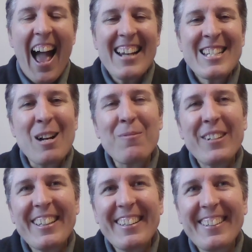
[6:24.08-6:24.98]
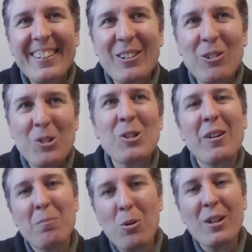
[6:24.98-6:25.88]
And something also
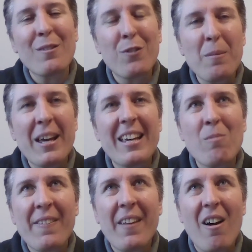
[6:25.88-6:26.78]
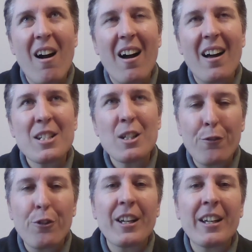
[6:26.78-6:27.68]
important for me when there are
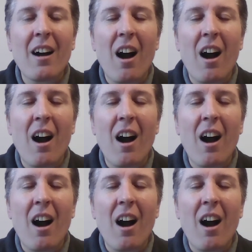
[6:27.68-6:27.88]
differing